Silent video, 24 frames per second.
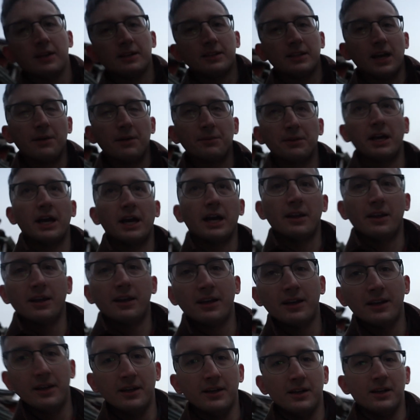Time to head,
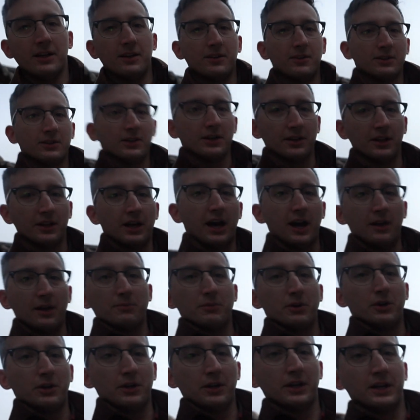return to
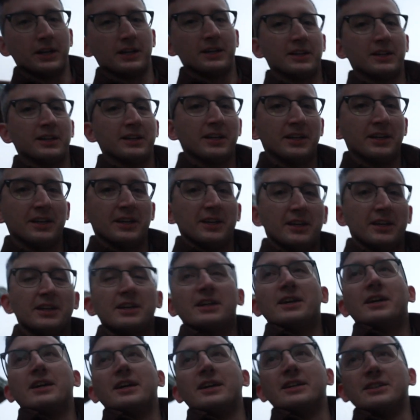Hanbok.
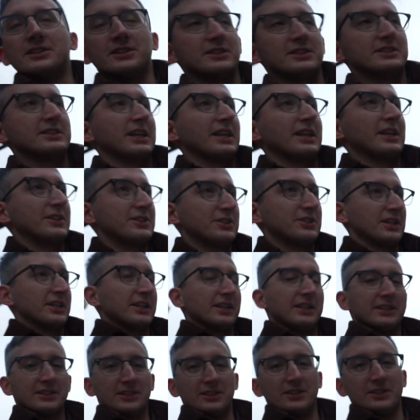She's getting
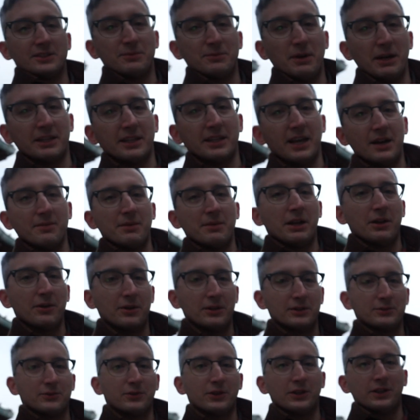chilly, so it's about time
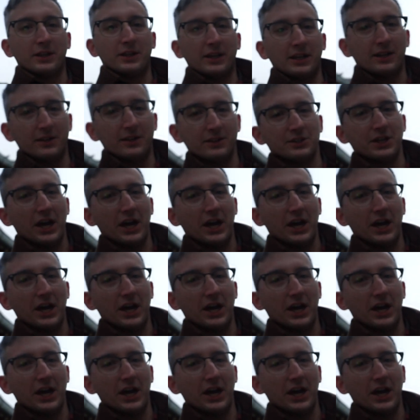anyways for her to get her